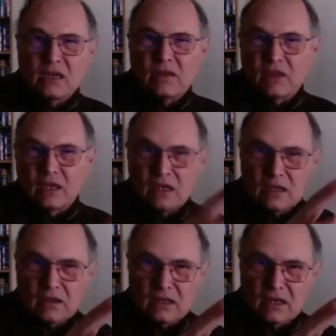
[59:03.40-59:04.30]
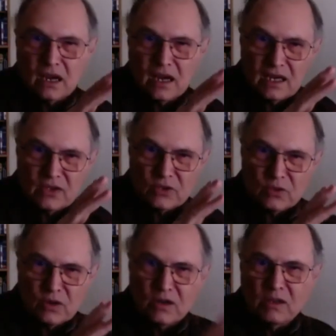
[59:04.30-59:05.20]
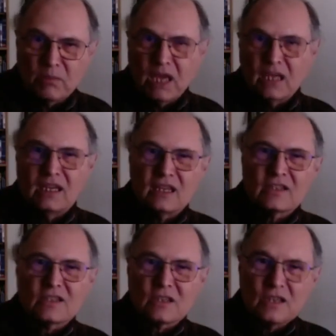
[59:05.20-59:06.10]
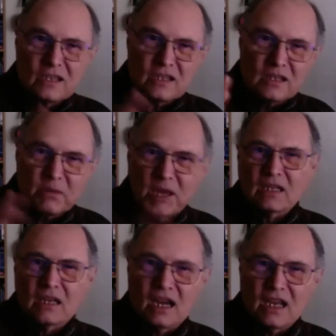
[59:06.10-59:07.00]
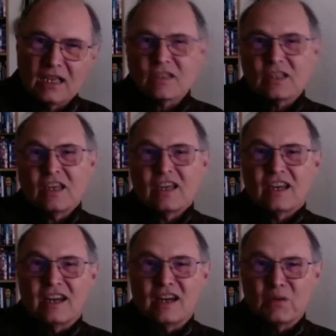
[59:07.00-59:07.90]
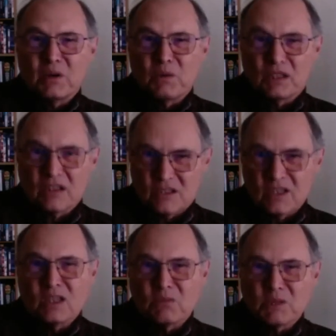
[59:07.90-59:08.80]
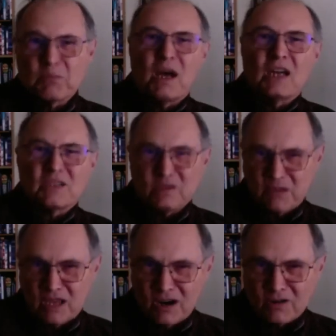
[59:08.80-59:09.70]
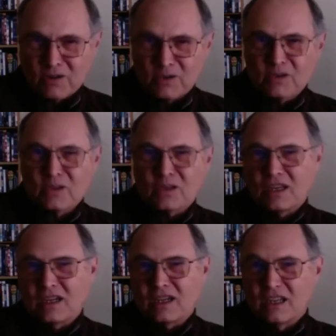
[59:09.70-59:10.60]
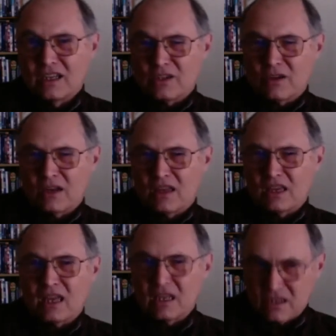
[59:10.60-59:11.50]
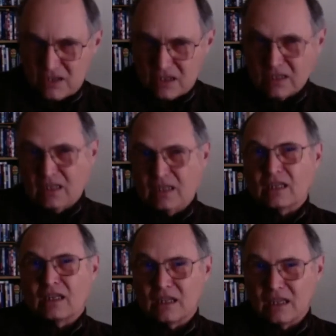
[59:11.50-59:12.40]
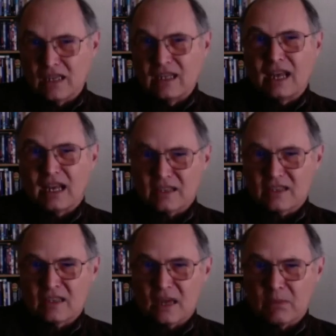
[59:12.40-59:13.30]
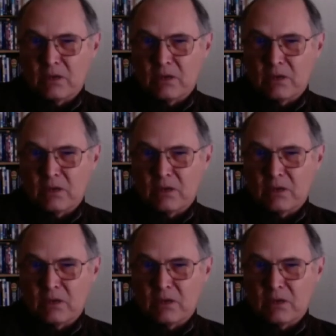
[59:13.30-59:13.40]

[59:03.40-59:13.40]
the guys who are the bandits, the bad guys. We want to see them as positive characters. So I think that is a next step.